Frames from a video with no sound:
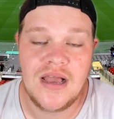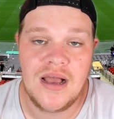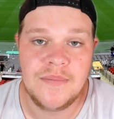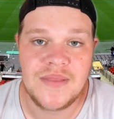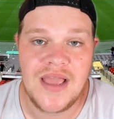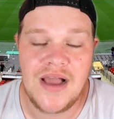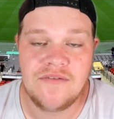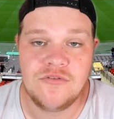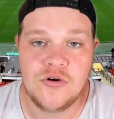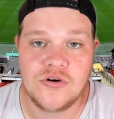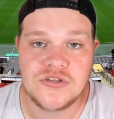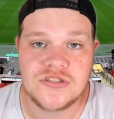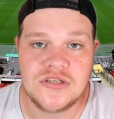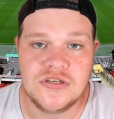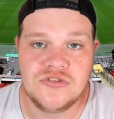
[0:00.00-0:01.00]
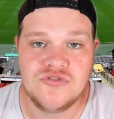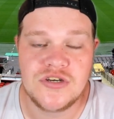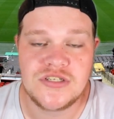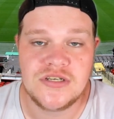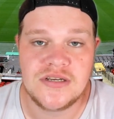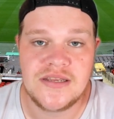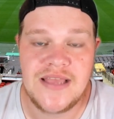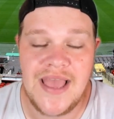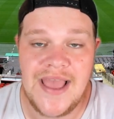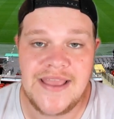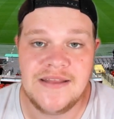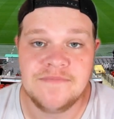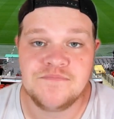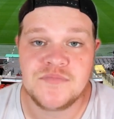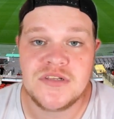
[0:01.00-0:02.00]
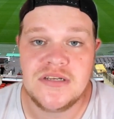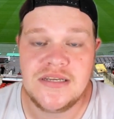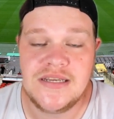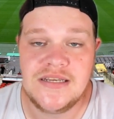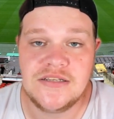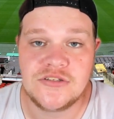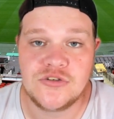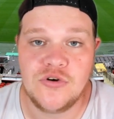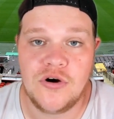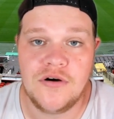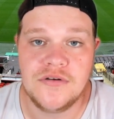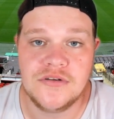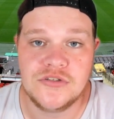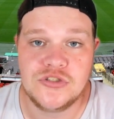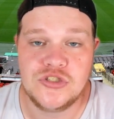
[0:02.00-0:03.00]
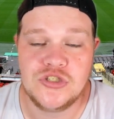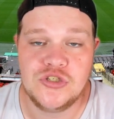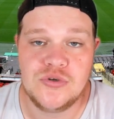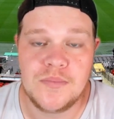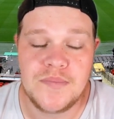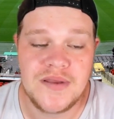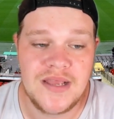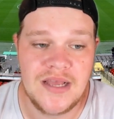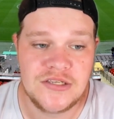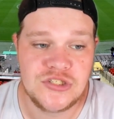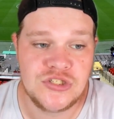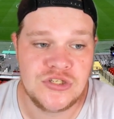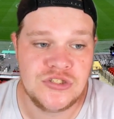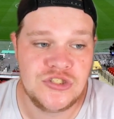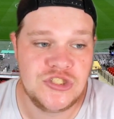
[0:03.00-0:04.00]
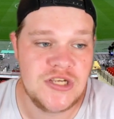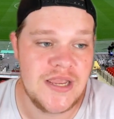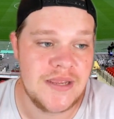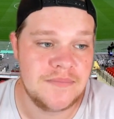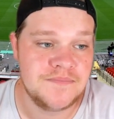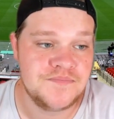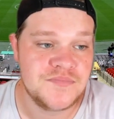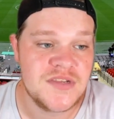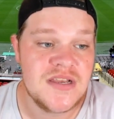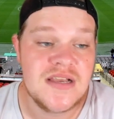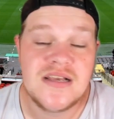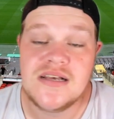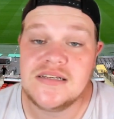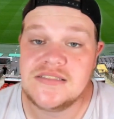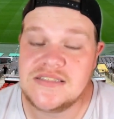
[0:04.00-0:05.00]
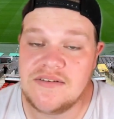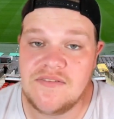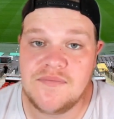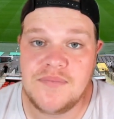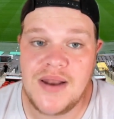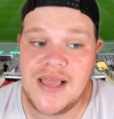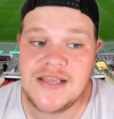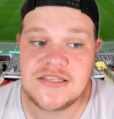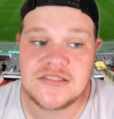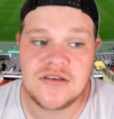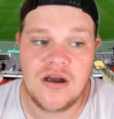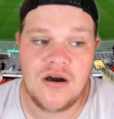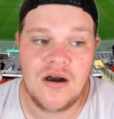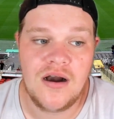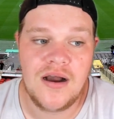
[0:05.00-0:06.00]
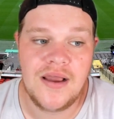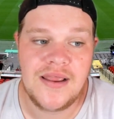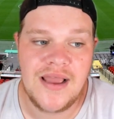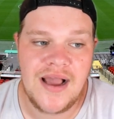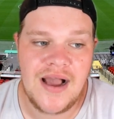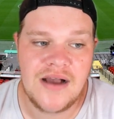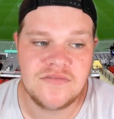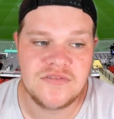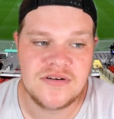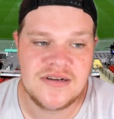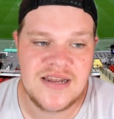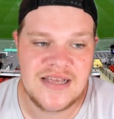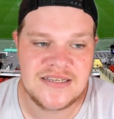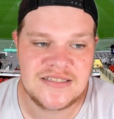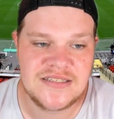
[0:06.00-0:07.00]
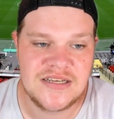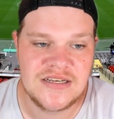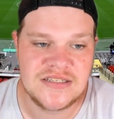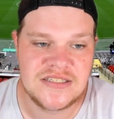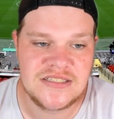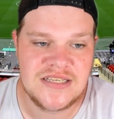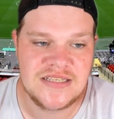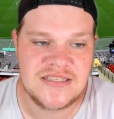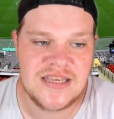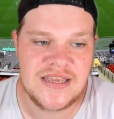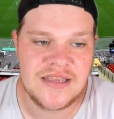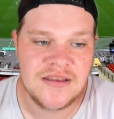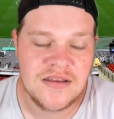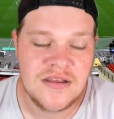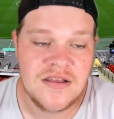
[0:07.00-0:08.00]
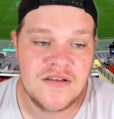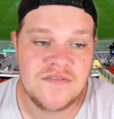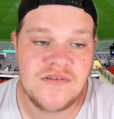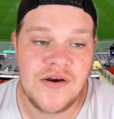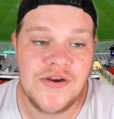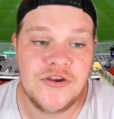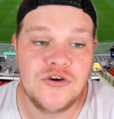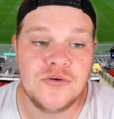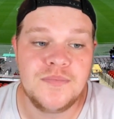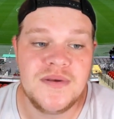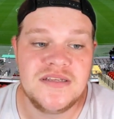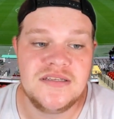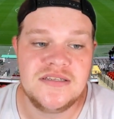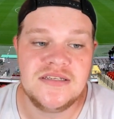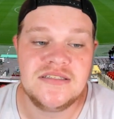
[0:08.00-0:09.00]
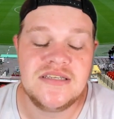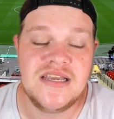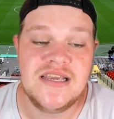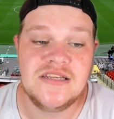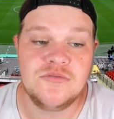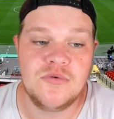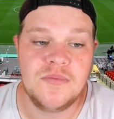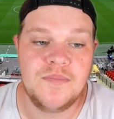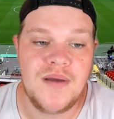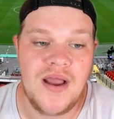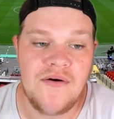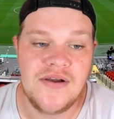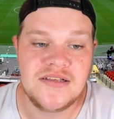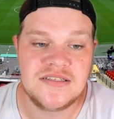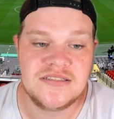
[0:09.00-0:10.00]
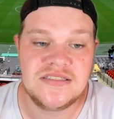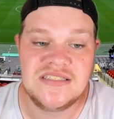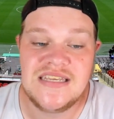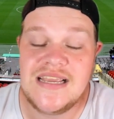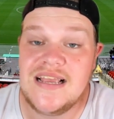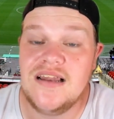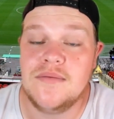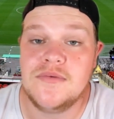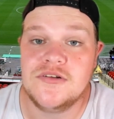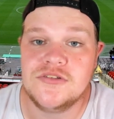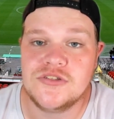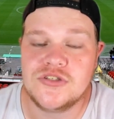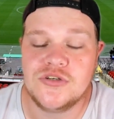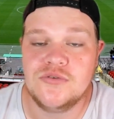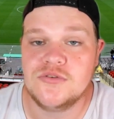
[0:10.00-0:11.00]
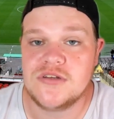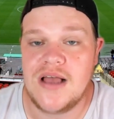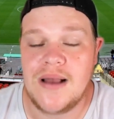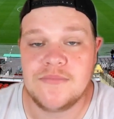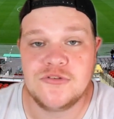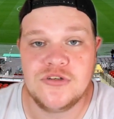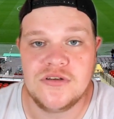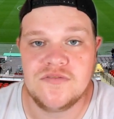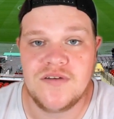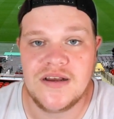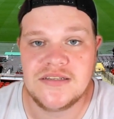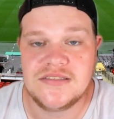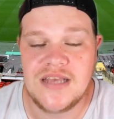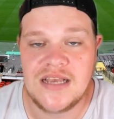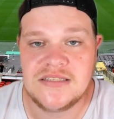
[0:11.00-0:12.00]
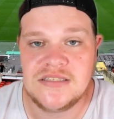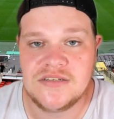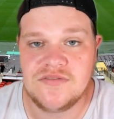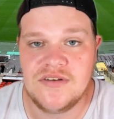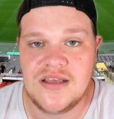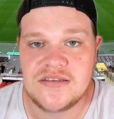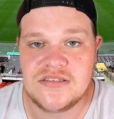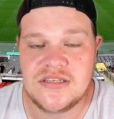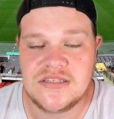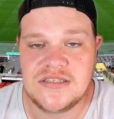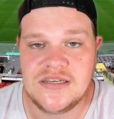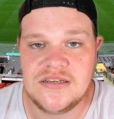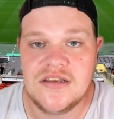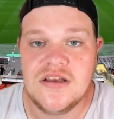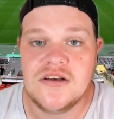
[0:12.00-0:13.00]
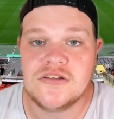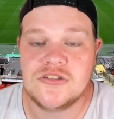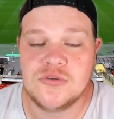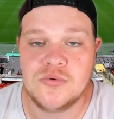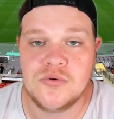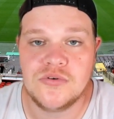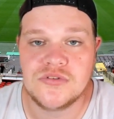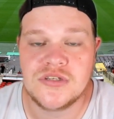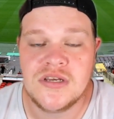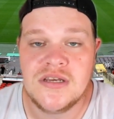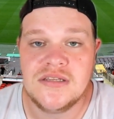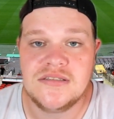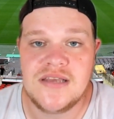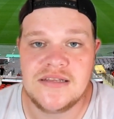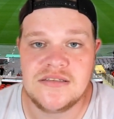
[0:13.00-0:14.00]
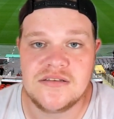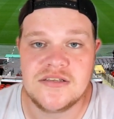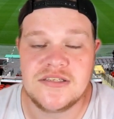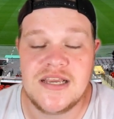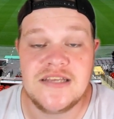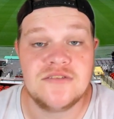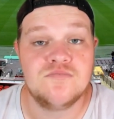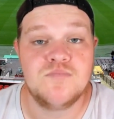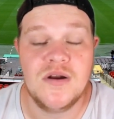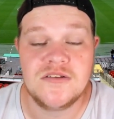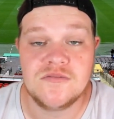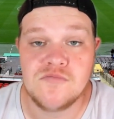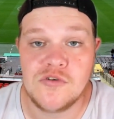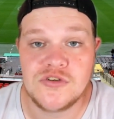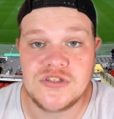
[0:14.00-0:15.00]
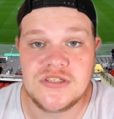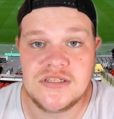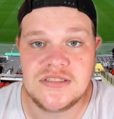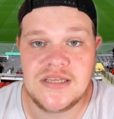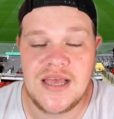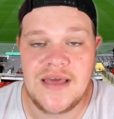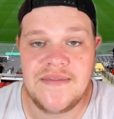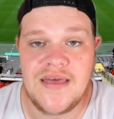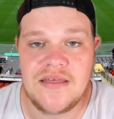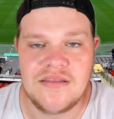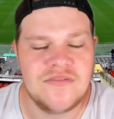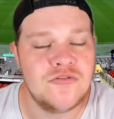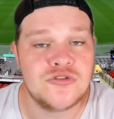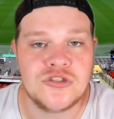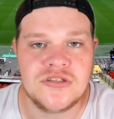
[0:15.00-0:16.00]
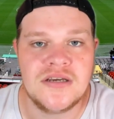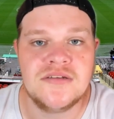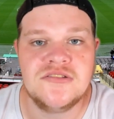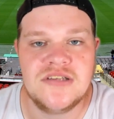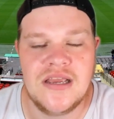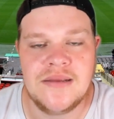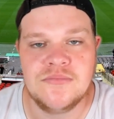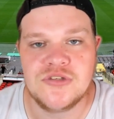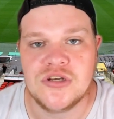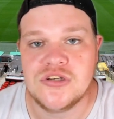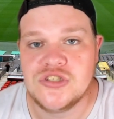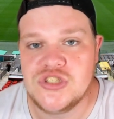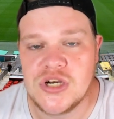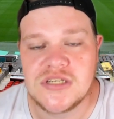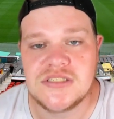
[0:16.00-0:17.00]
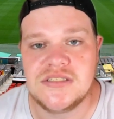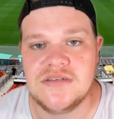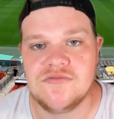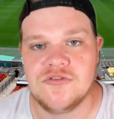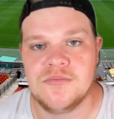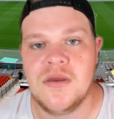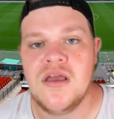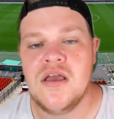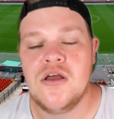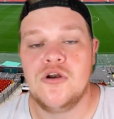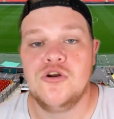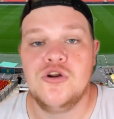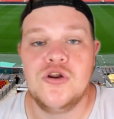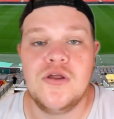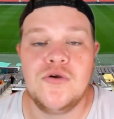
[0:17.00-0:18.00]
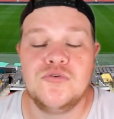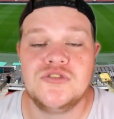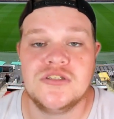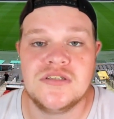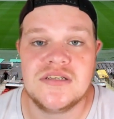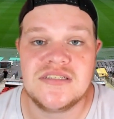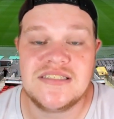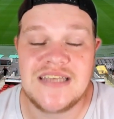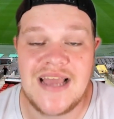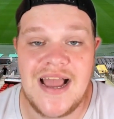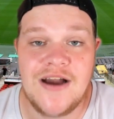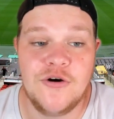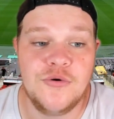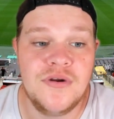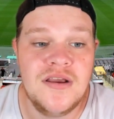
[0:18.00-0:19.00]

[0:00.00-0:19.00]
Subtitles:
They have lost Idrissa Gueye. He has gone to PSG. 7th place, I have Leicester City. Very good business indeed with Perez and Tielemans, who was absolutely fantastic for Leicester City towards the end of the season. Brendan Rodgers is there now. They've also signed James Justin from Luton Town.